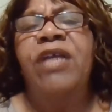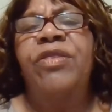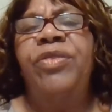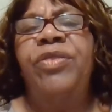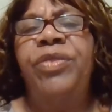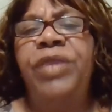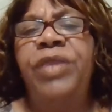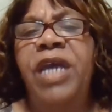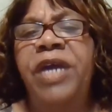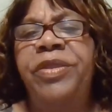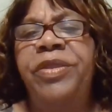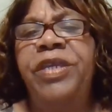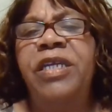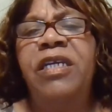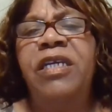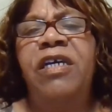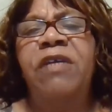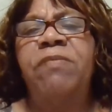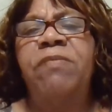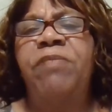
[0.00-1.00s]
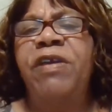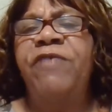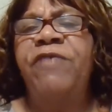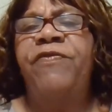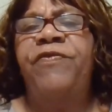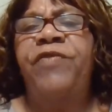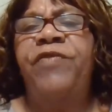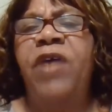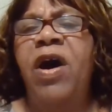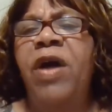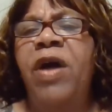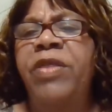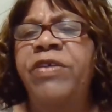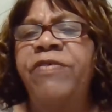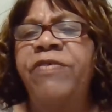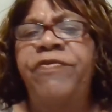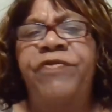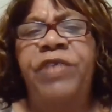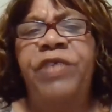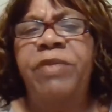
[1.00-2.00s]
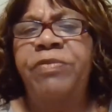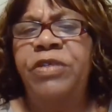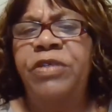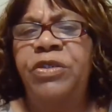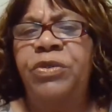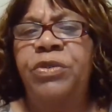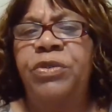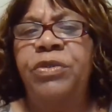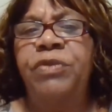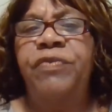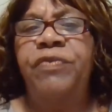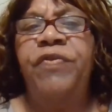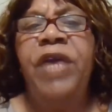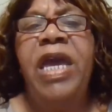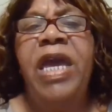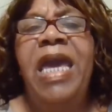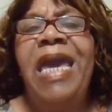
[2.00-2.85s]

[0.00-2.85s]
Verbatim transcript: Nothing could be farther from the truth.